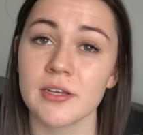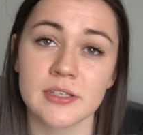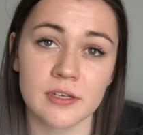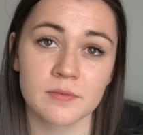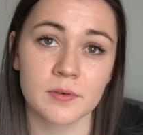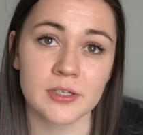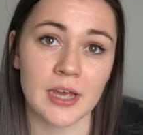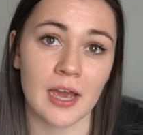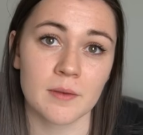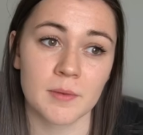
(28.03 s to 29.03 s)
a Salesforce
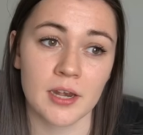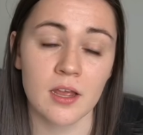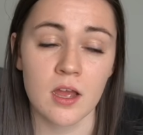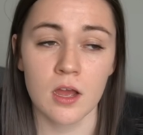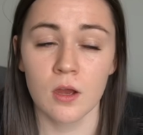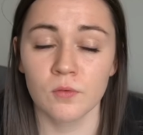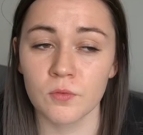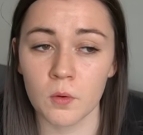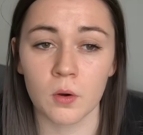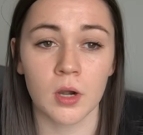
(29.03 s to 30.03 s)
admin
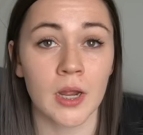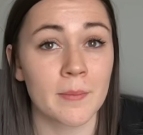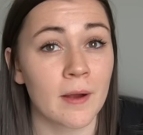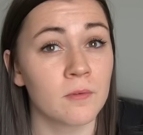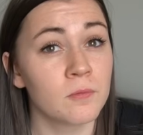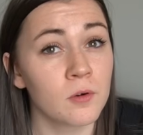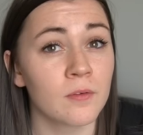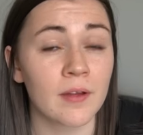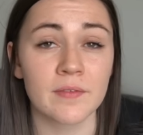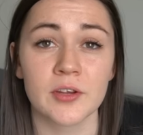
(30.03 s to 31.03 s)
for about four
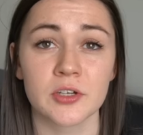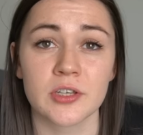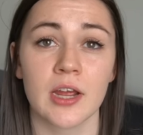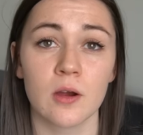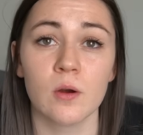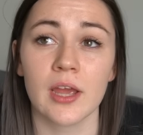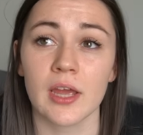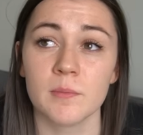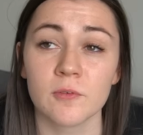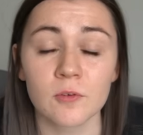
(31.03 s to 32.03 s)
or five years now.
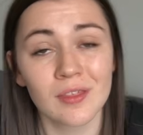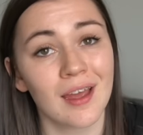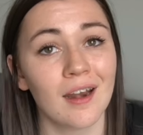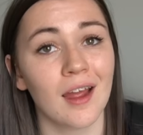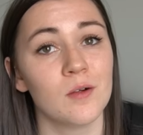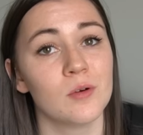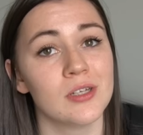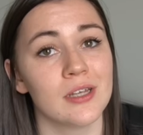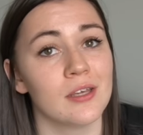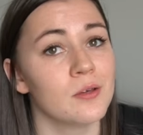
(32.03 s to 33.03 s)
And before that, I
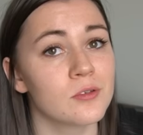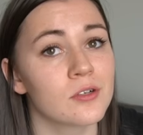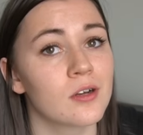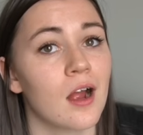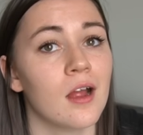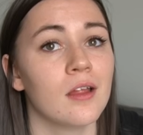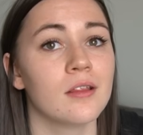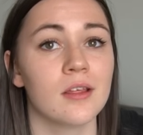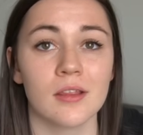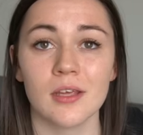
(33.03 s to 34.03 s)
was a user
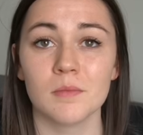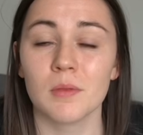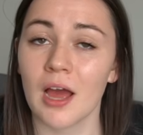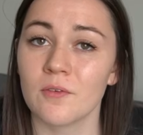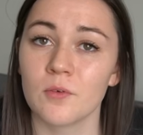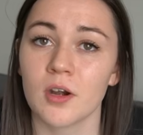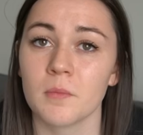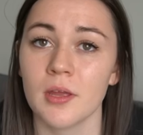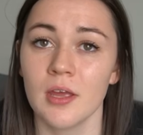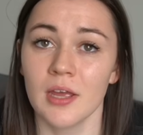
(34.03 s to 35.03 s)
on the
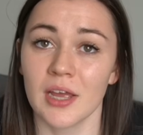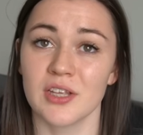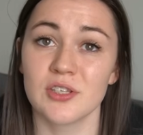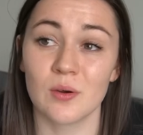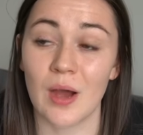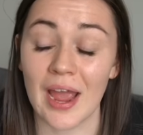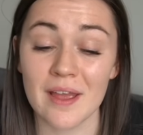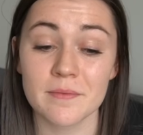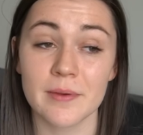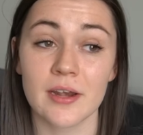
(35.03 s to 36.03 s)
platform. And so I
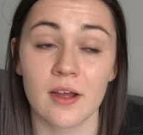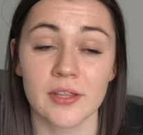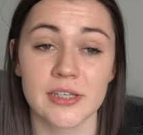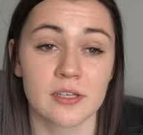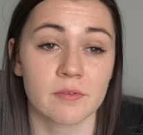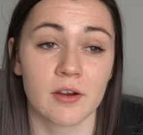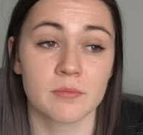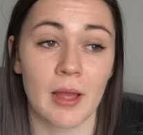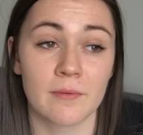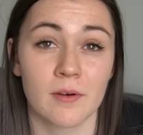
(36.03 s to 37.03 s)
have been on the
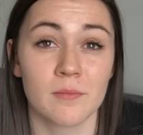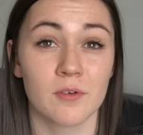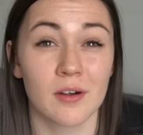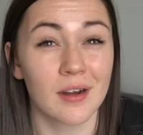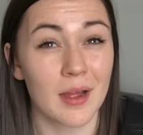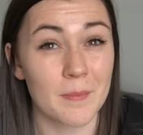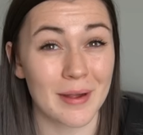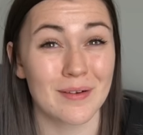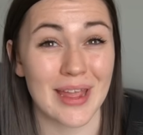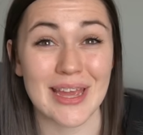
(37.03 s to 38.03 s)
Salesforce platform for
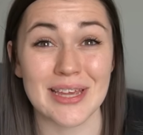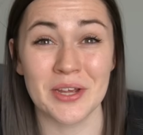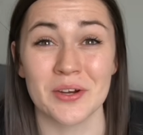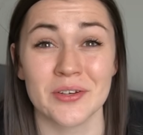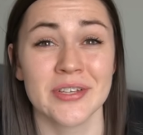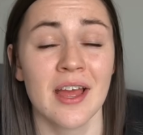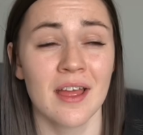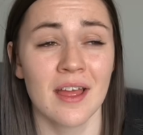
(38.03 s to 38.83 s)
about eight years.